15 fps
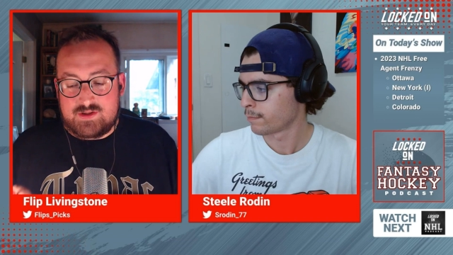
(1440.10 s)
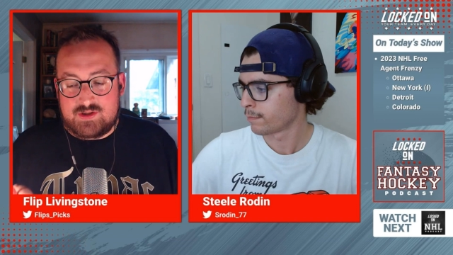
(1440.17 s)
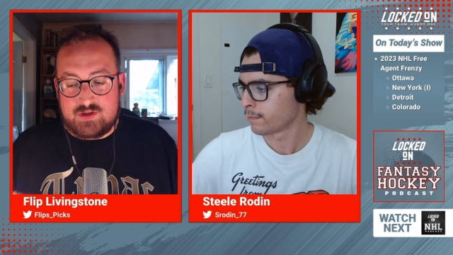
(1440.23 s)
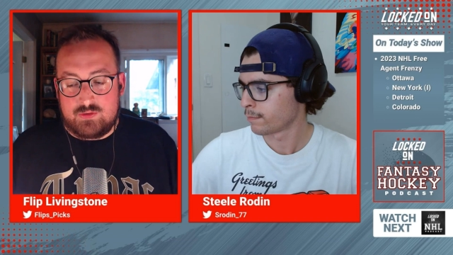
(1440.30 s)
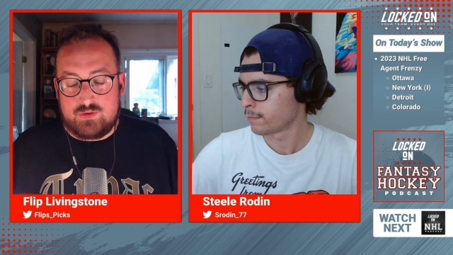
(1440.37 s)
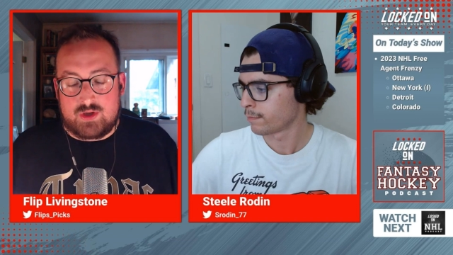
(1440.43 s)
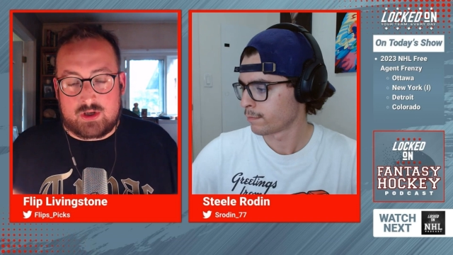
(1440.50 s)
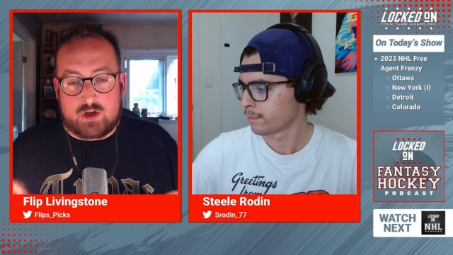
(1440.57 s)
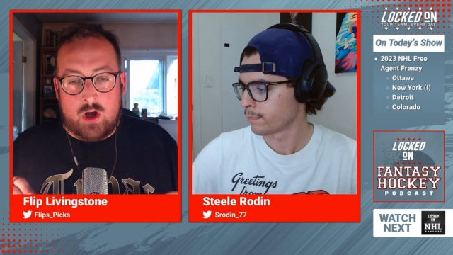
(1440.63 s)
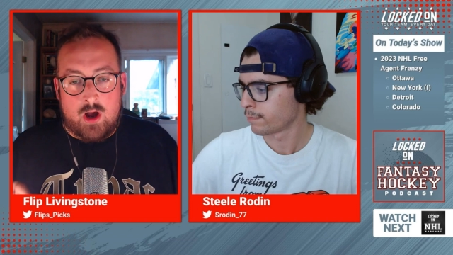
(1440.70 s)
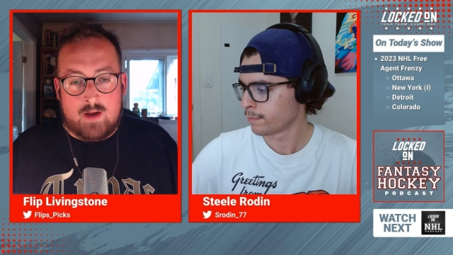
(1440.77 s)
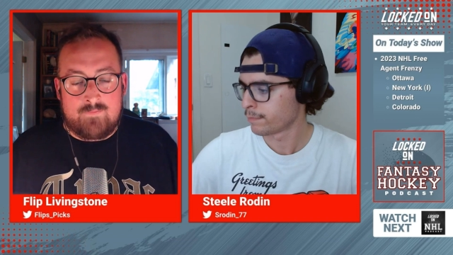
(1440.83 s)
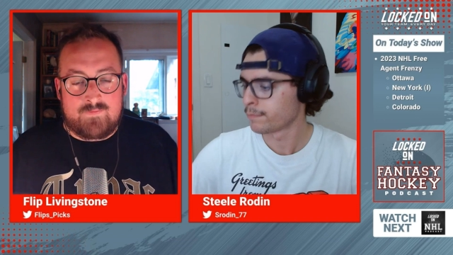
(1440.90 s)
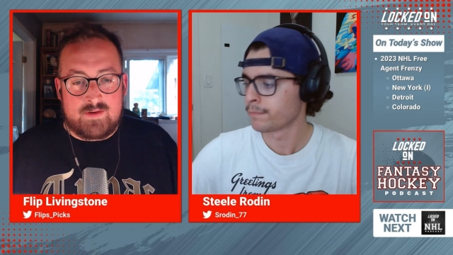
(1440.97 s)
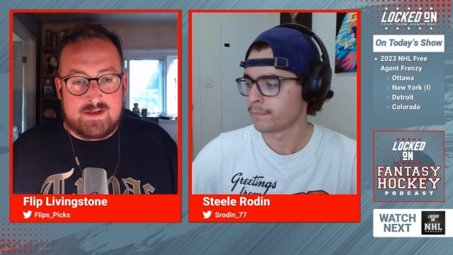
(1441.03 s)
Speaker 1: to the
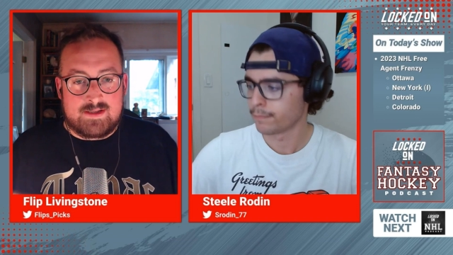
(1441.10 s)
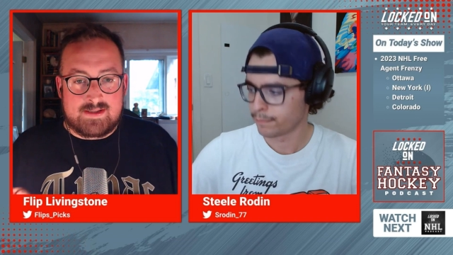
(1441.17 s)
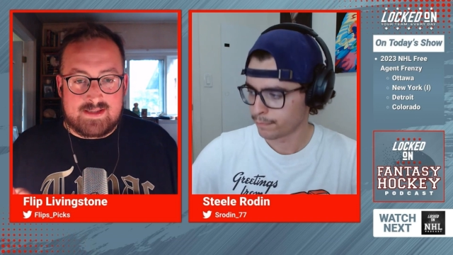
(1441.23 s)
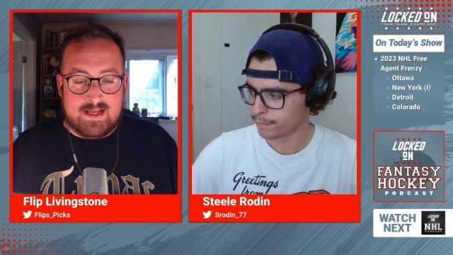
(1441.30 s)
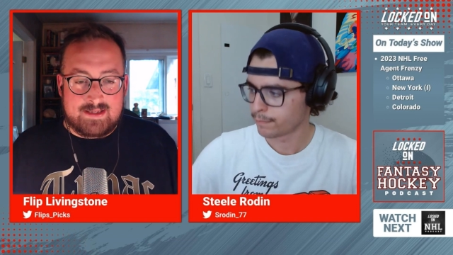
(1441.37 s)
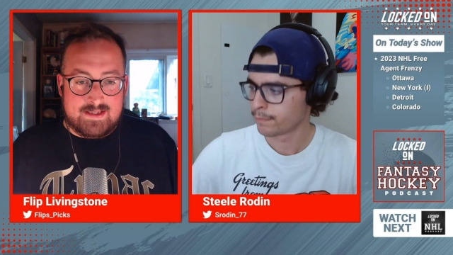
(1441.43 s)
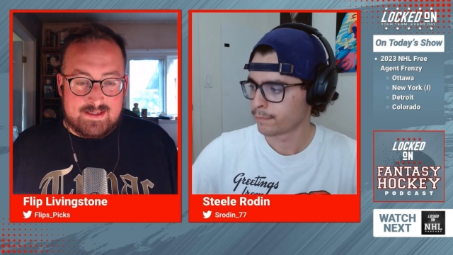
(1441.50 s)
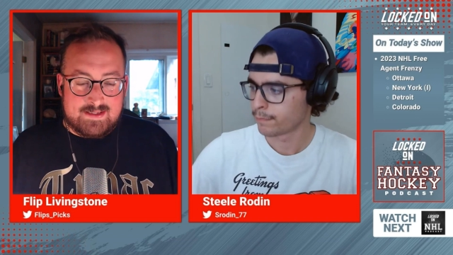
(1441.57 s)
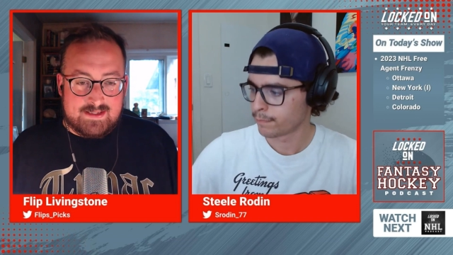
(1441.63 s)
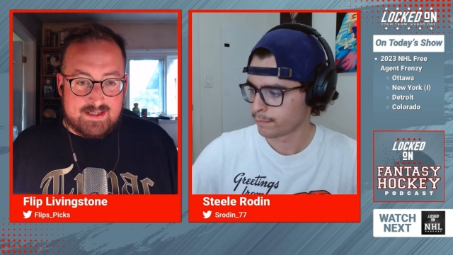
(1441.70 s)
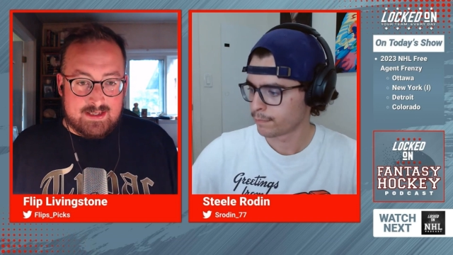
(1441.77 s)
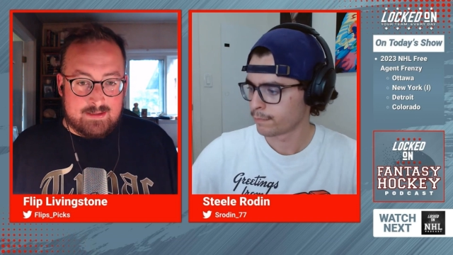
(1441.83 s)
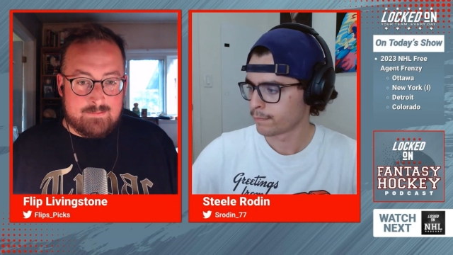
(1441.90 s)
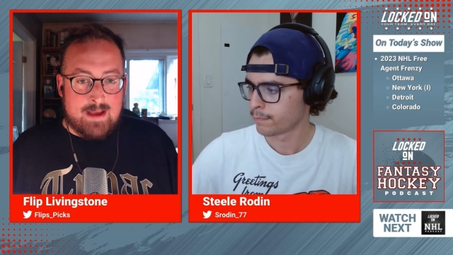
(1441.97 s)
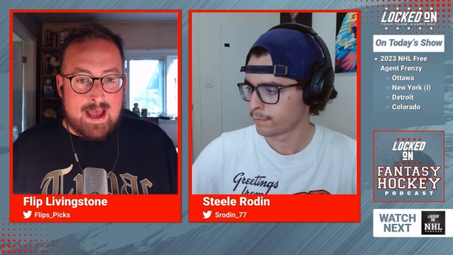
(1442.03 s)
confidence that this
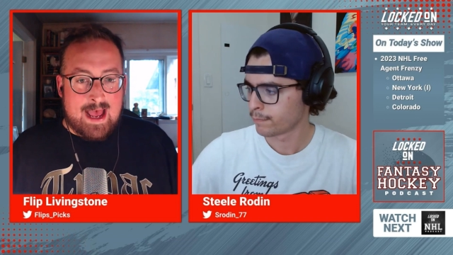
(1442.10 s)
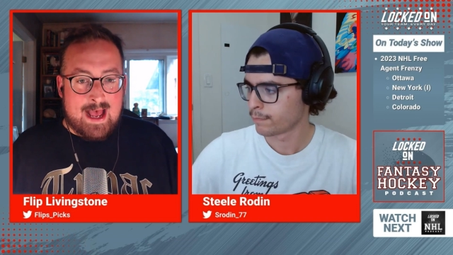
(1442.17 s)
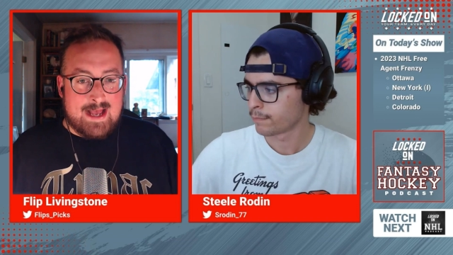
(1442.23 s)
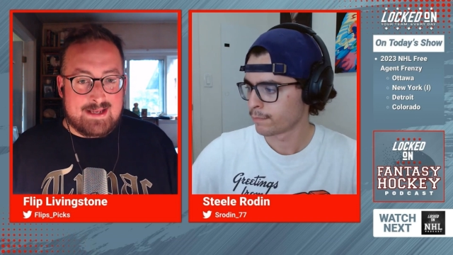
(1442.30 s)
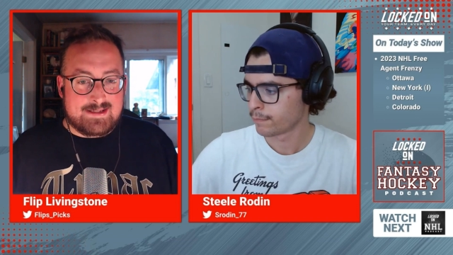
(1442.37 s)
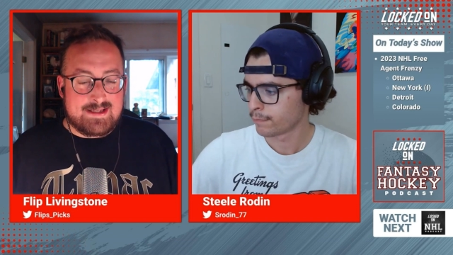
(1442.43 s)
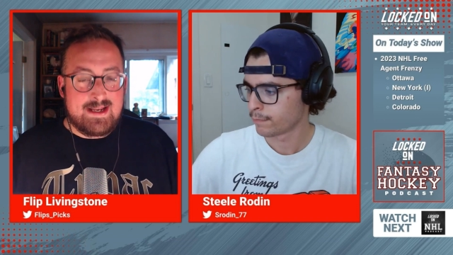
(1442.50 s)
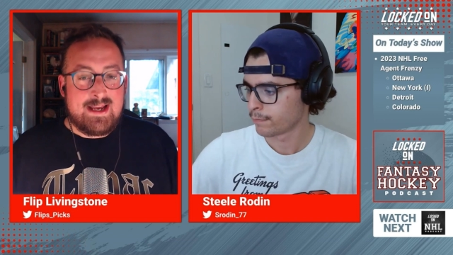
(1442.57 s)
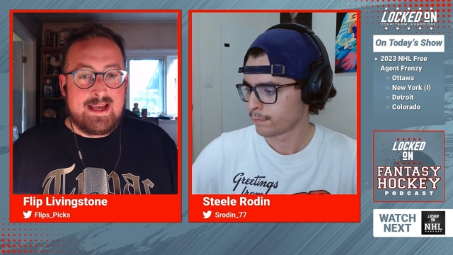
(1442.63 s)
team has